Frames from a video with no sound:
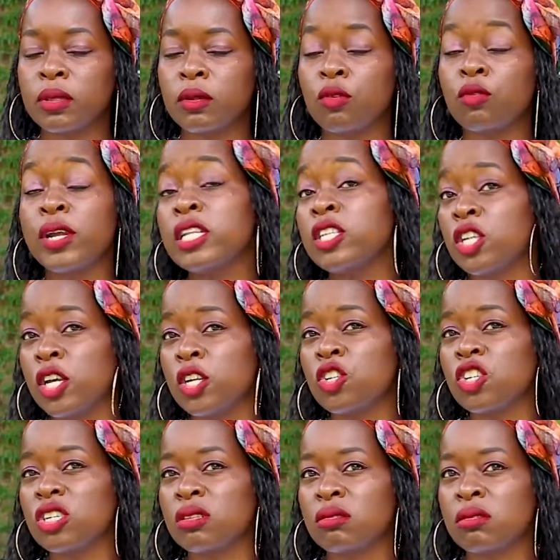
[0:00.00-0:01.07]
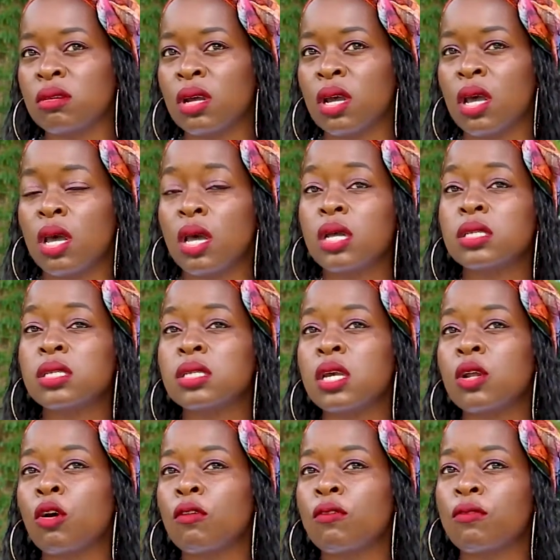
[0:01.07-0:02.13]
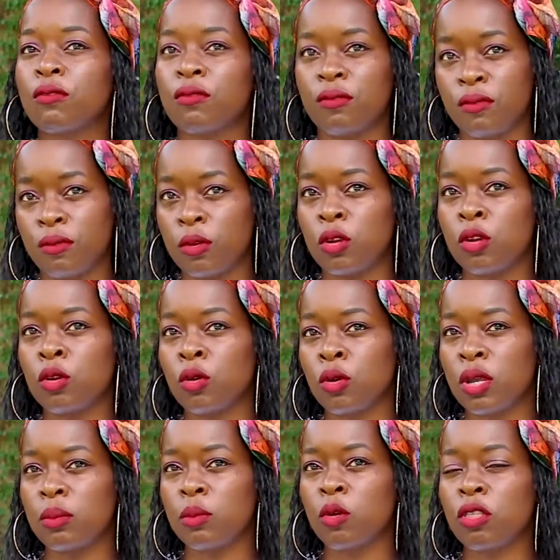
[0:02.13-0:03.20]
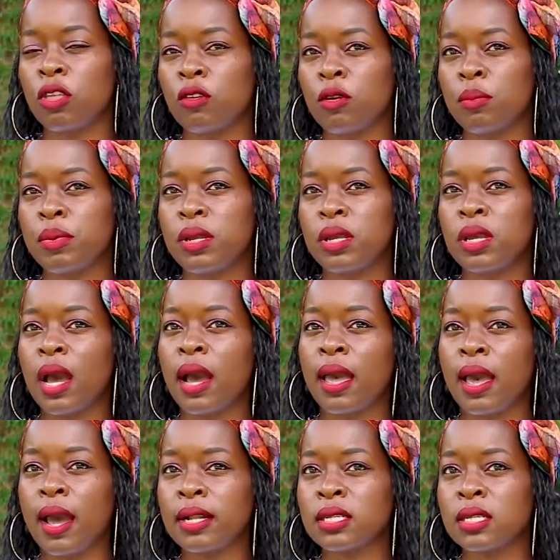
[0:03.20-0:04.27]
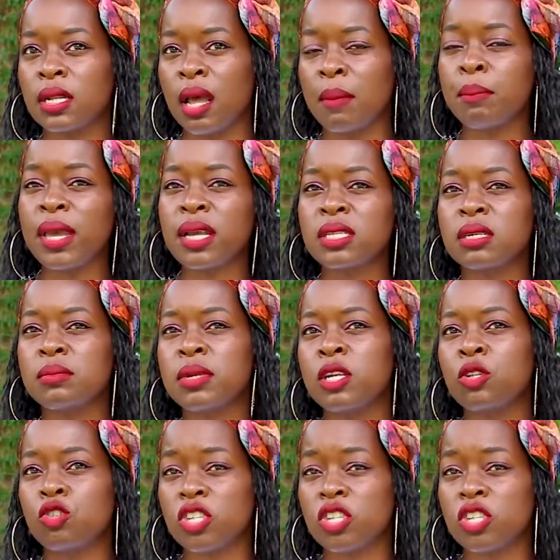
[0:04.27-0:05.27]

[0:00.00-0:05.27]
radiation instead of chemotherapy. I had a lumpectomy to